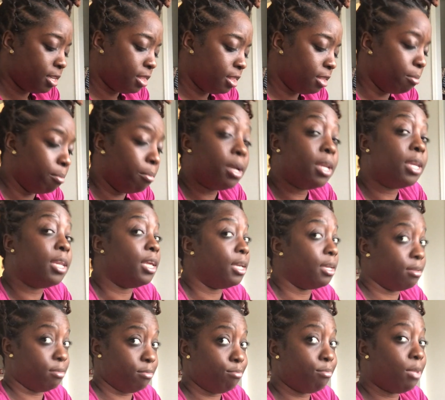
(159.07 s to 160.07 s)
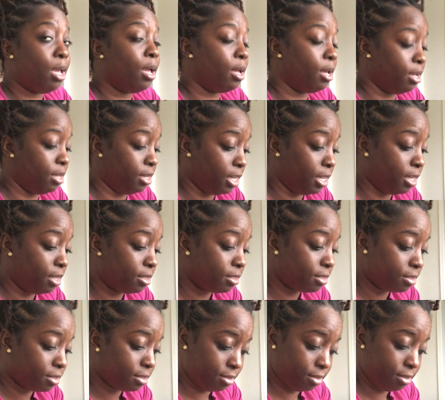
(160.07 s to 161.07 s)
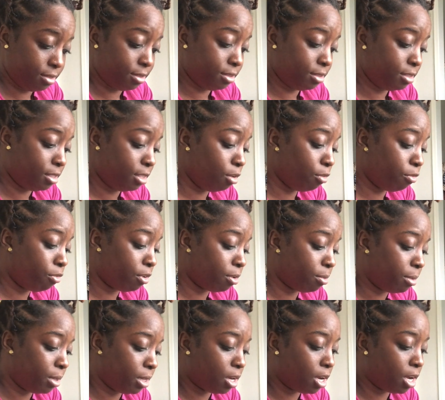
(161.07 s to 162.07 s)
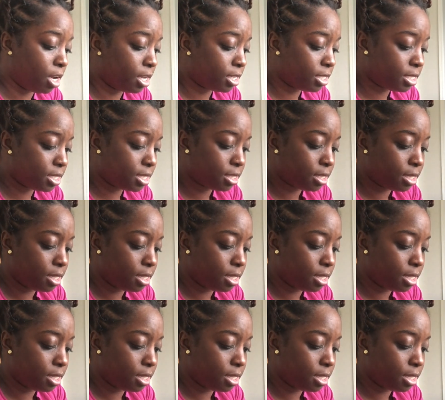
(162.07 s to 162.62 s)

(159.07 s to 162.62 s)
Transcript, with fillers: the money, honey. You feel me, dogs?